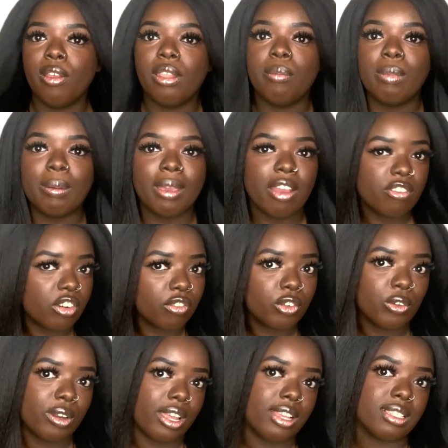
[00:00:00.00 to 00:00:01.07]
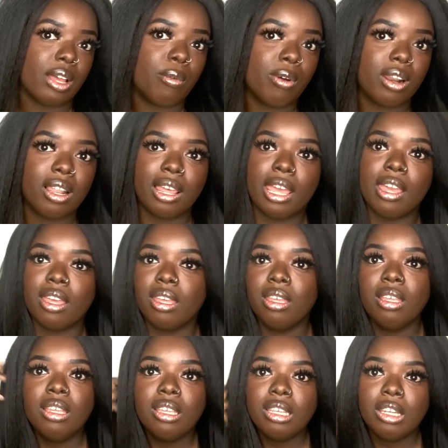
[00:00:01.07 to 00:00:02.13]
and then maybe after a few days I want to, like,
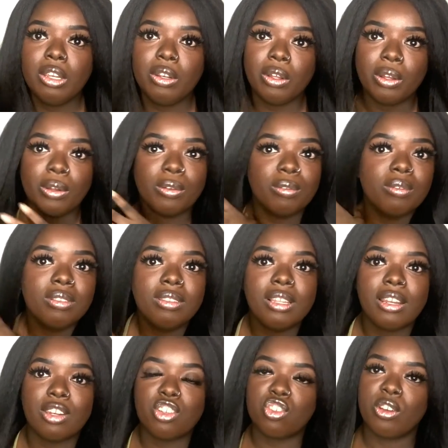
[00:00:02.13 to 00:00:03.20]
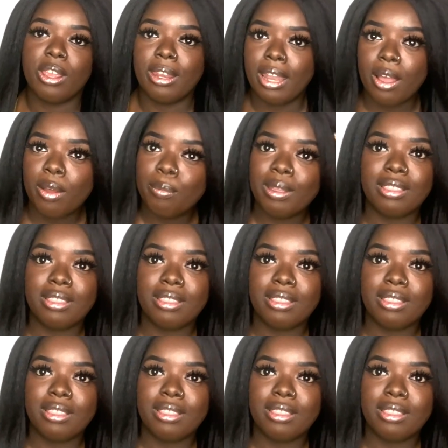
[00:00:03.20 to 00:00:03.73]
you know, let it straighten out.